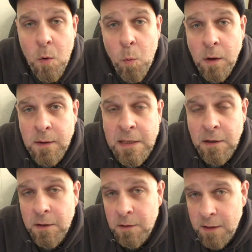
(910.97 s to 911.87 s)
Well,
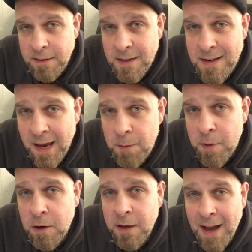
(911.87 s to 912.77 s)
let the
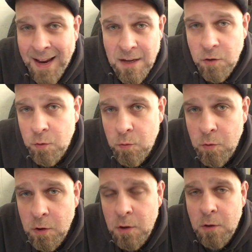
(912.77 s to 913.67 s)
nightmare guide
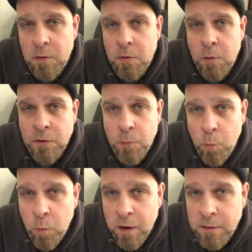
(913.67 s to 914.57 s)
you towards
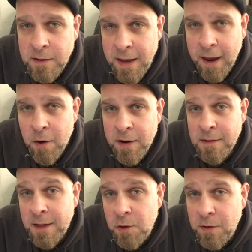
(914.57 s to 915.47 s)
where the area
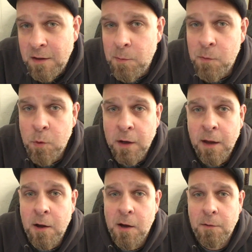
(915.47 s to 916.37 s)
that you need to be
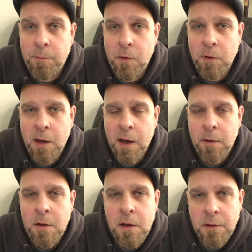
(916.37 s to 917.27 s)
working on,
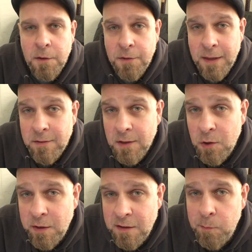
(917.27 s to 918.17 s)
okay? The things that
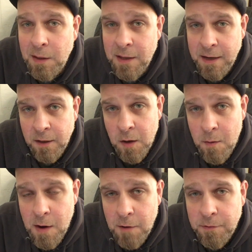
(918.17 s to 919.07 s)
you need to be letting
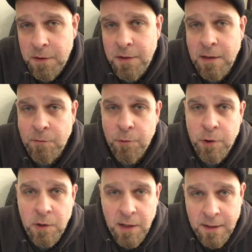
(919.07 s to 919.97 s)
go of. And the thing that for
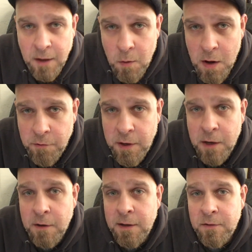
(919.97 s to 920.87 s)
you to let go of
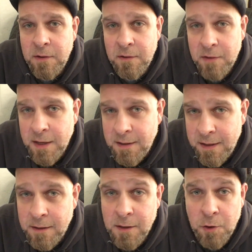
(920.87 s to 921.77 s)
here is this
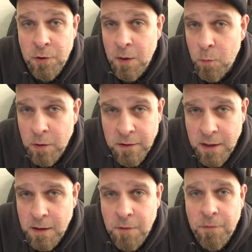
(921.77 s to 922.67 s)
idea that you're not worthy
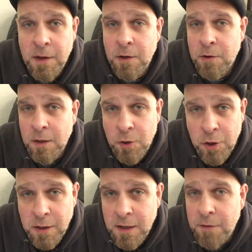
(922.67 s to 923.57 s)
enough, that you're not
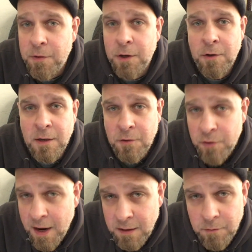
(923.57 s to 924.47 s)
good enough, that you're not
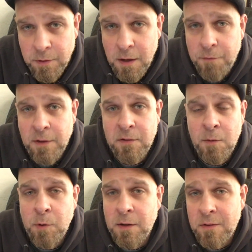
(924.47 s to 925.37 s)
attractive enough, that
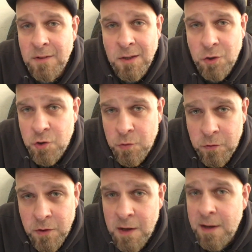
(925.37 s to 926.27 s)
someone else is going to
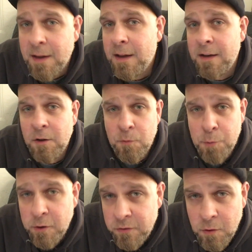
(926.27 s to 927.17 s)
choose another
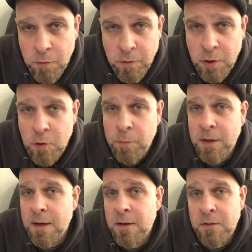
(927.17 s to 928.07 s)
person over you
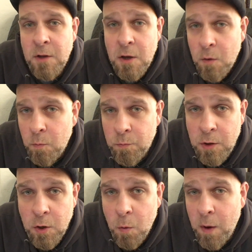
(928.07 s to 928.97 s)
because,
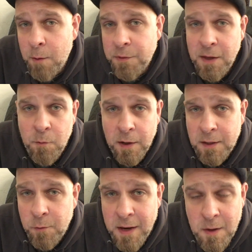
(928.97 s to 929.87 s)
you know, why would they want
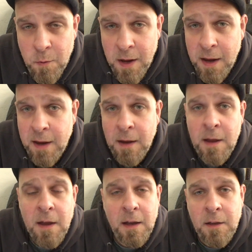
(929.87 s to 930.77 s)
you anyway?
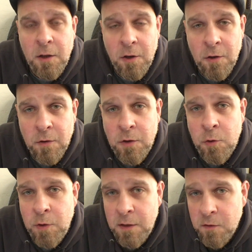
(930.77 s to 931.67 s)
You know,
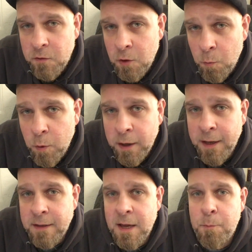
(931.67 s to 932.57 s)
you need to start
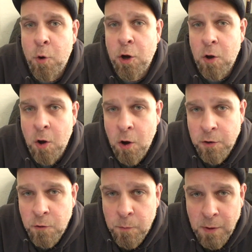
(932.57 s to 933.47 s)
working at that point
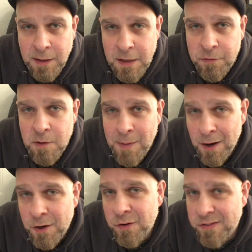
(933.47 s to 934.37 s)
on your beliefs
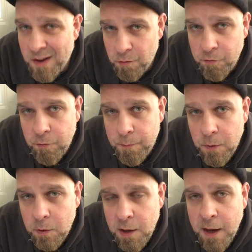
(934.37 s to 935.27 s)
about yourself,
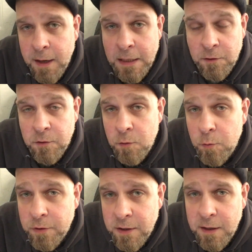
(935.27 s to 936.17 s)
okay? And
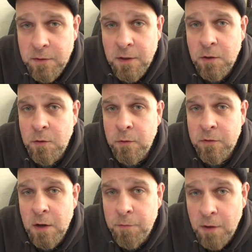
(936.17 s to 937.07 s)
do things and do
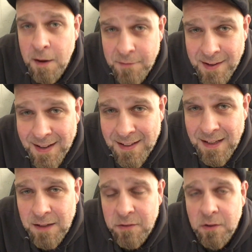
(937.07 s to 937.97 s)
self-love
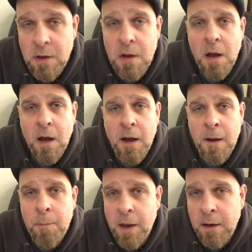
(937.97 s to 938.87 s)
techniques,
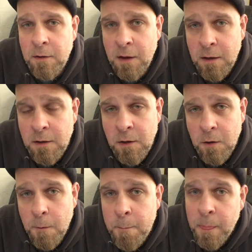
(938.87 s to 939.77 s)
and you
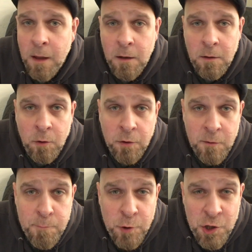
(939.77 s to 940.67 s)
know, learn to
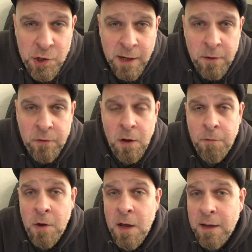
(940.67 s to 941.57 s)
appreciate
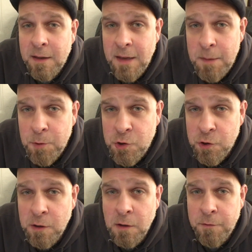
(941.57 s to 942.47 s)
yourself. Keep a
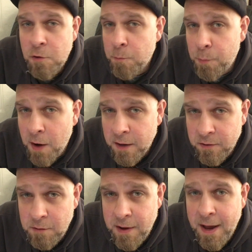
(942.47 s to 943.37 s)
journal of your
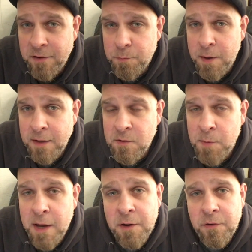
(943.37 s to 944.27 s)
positive aspects
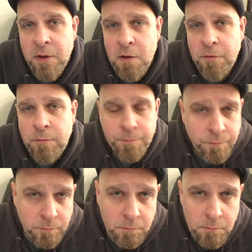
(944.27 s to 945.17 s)
about yourself,
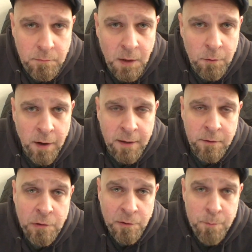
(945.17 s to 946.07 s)
right?
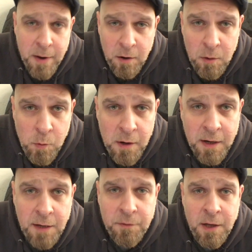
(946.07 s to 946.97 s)
Do the mirror work,
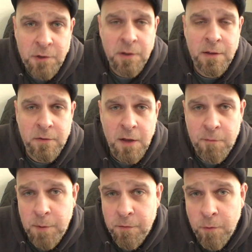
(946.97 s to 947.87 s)
and I've touched on this
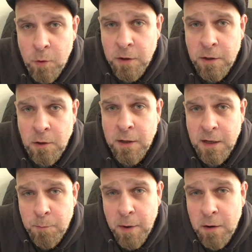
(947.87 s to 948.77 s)
stuff before. You look
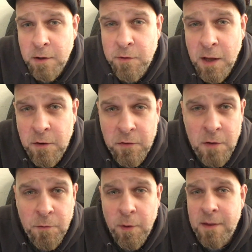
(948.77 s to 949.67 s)
in a mirror, you tell
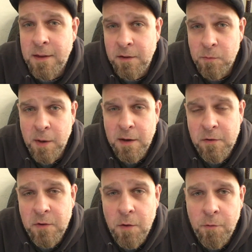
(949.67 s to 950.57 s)
yourself great things about
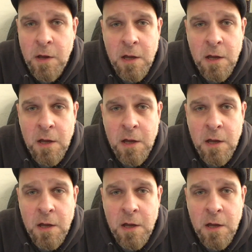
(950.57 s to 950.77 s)
yourself.